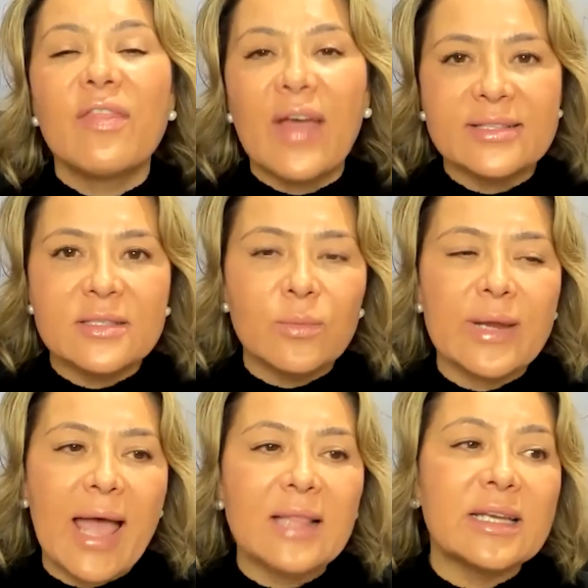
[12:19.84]
that's the
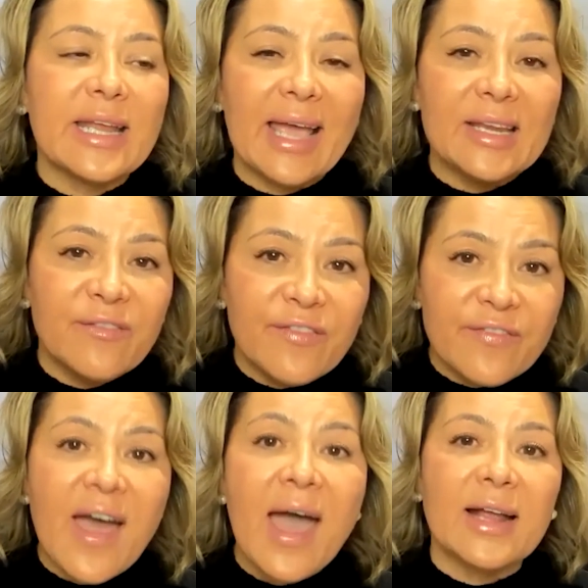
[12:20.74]
reality. And in
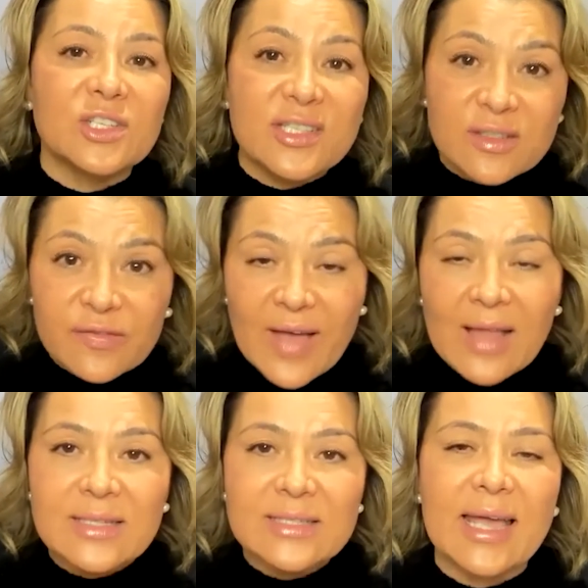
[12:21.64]
fact, just to
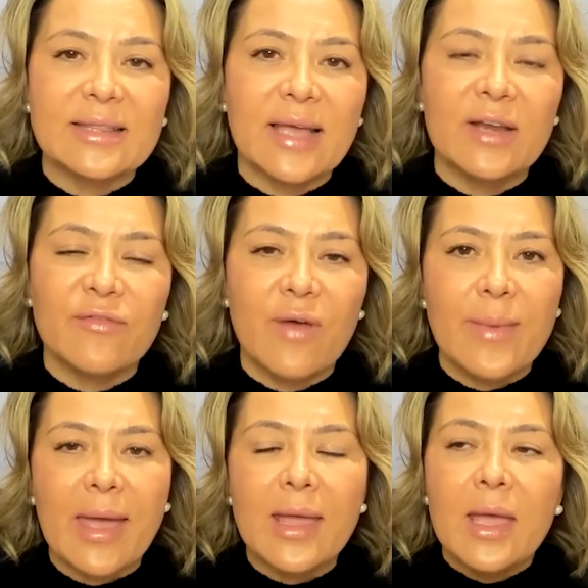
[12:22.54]
validate that, if I
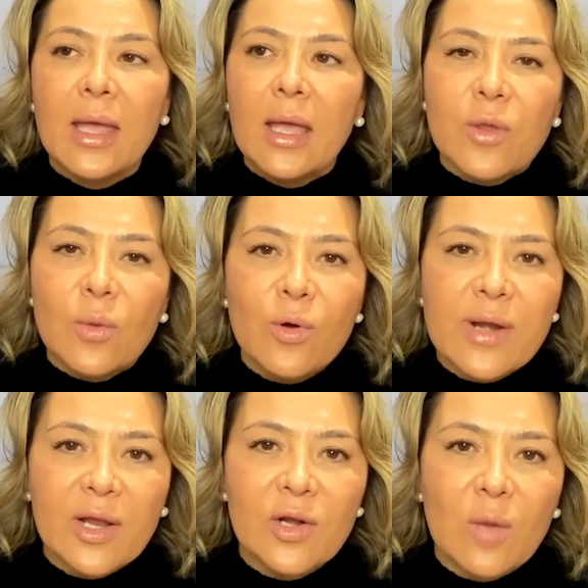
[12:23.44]
may, the World
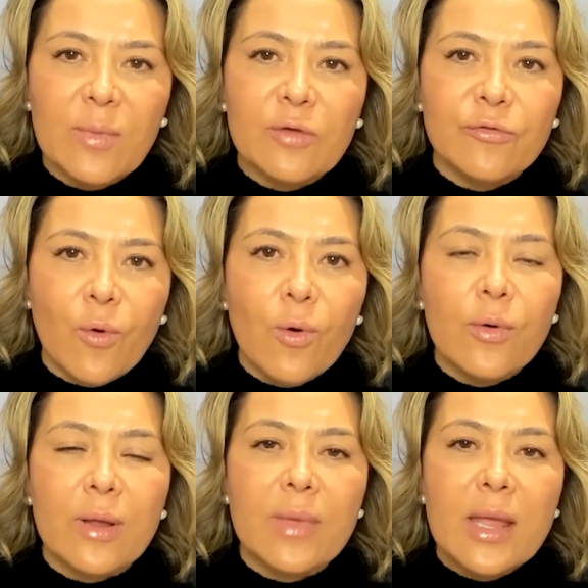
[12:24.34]
Economic
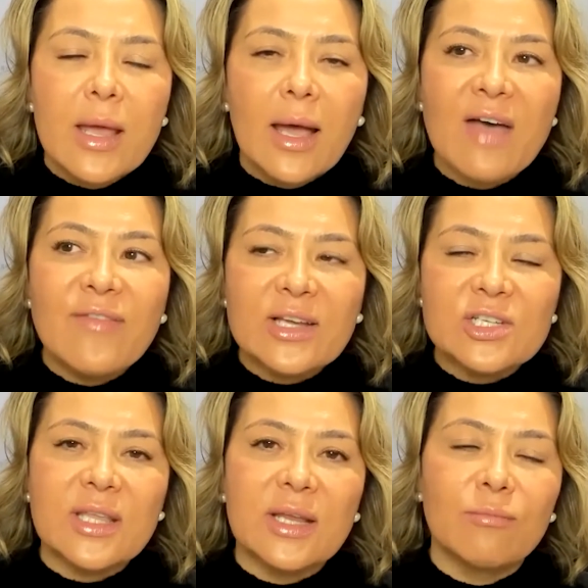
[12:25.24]
Forum have
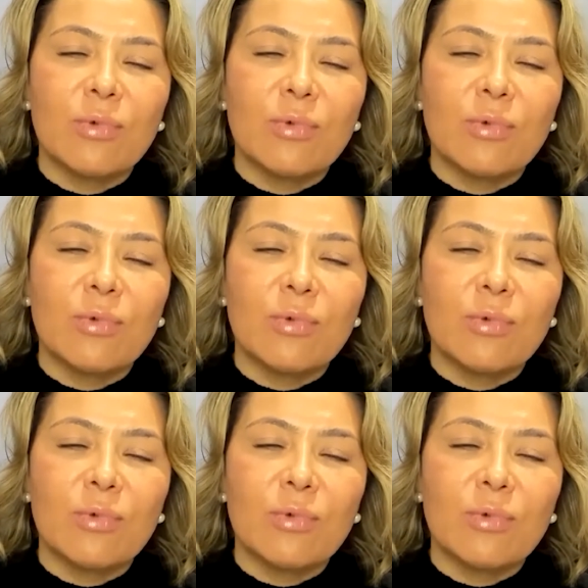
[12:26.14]
actually